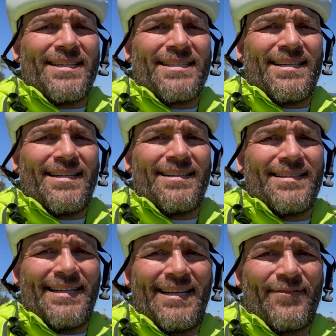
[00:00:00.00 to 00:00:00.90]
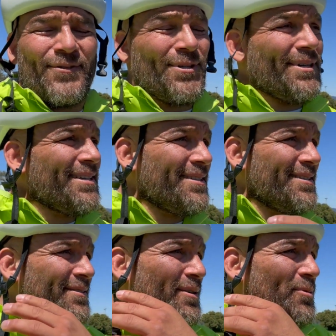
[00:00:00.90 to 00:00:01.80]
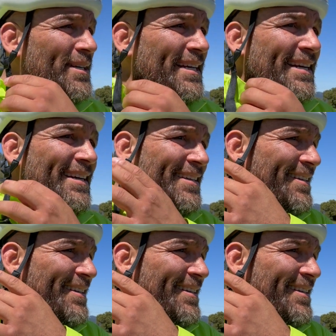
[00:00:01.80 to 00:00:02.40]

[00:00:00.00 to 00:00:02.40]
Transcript: is enough for one day.